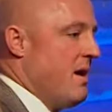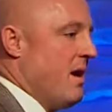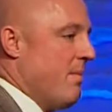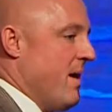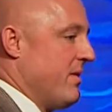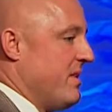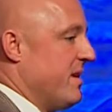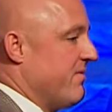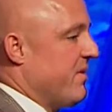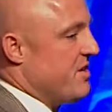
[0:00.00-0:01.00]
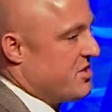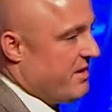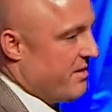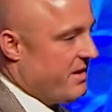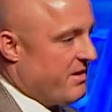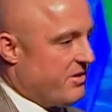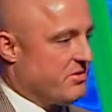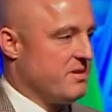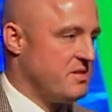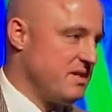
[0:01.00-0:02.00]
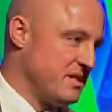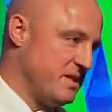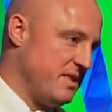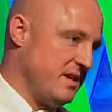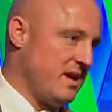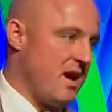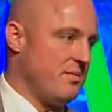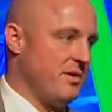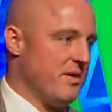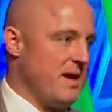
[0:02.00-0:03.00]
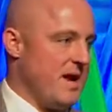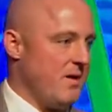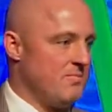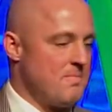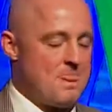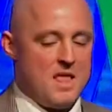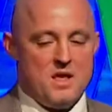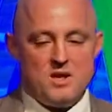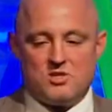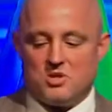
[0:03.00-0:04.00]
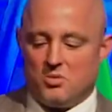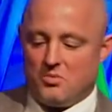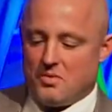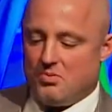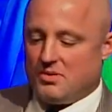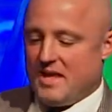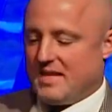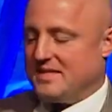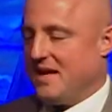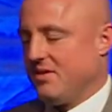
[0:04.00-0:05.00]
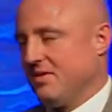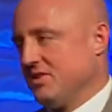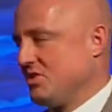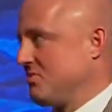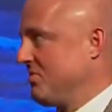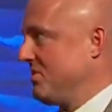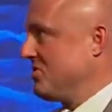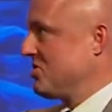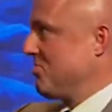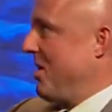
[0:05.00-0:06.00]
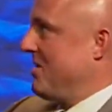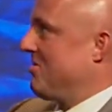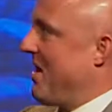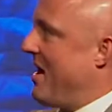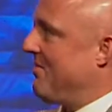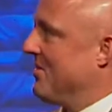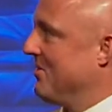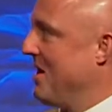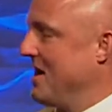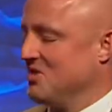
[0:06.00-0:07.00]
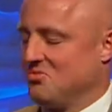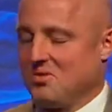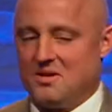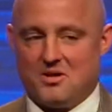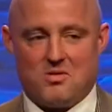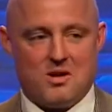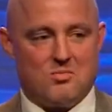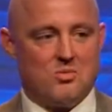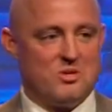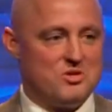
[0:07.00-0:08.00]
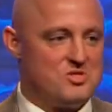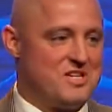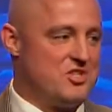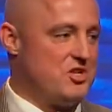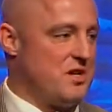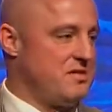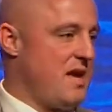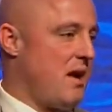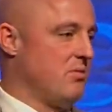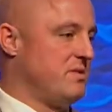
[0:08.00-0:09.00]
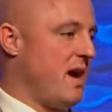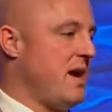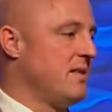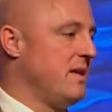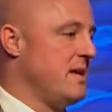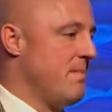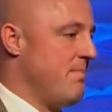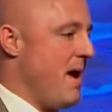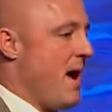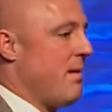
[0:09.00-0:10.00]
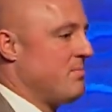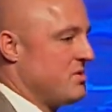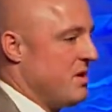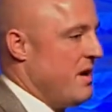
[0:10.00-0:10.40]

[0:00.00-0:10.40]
about the inflationary characteristics in the economy right now. So when we put that together, and this spread graph on the right is really incredible when you see just how tightly it maps,